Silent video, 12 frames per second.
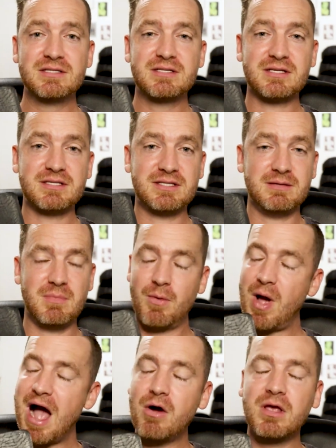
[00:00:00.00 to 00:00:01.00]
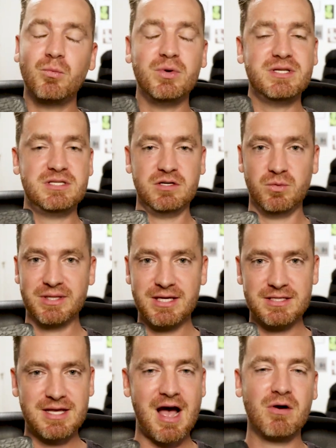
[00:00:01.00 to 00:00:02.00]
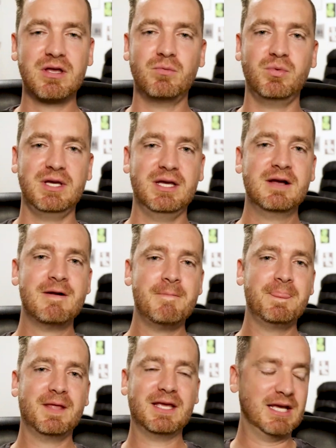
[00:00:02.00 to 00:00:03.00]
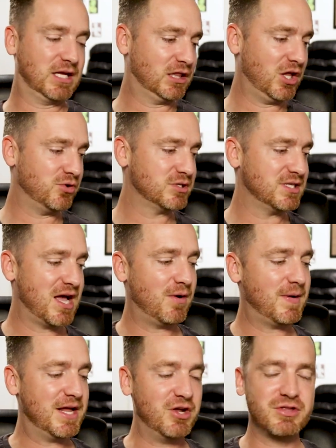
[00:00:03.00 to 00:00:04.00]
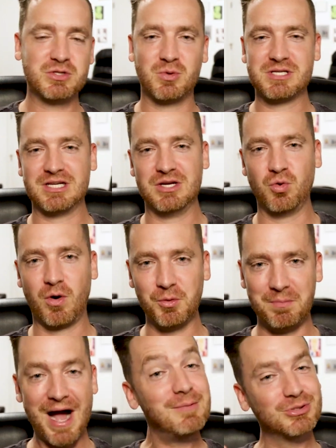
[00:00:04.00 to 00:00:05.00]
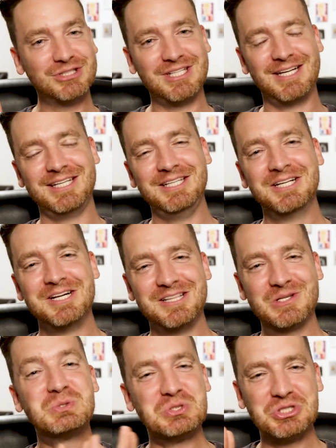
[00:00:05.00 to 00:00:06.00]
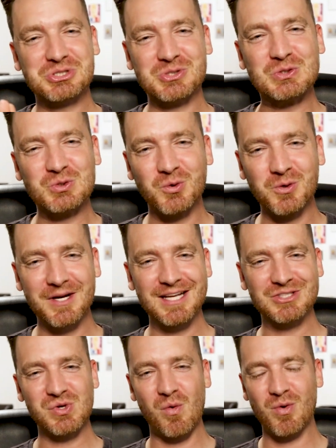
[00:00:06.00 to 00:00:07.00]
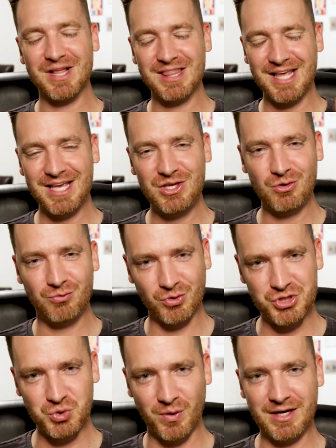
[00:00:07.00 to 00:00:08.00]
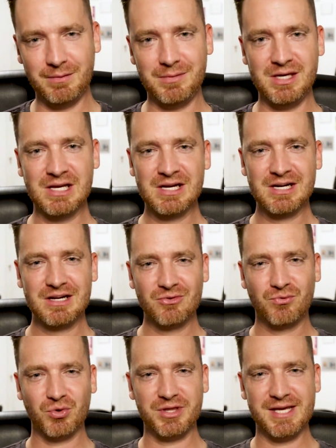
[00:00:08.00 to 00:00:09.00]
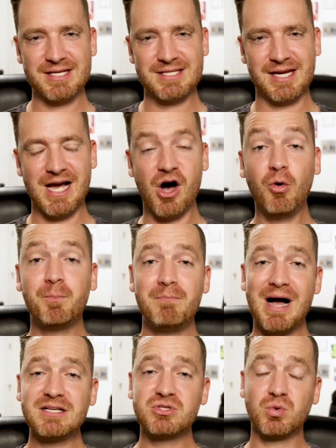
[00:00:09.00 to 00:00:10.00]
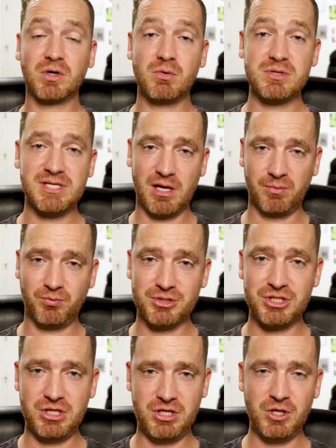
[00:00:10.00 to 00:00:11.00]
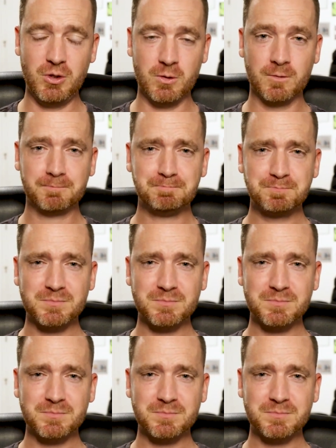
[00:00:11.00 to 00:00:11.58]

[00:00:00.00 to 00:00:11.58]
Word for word: to see, man, how can we deal with this? How can we get close? Now, I know this wasn't a normal Bible study. This was just a story. And so I want to thank you for joining me for this. And I hope my story was helpful to you.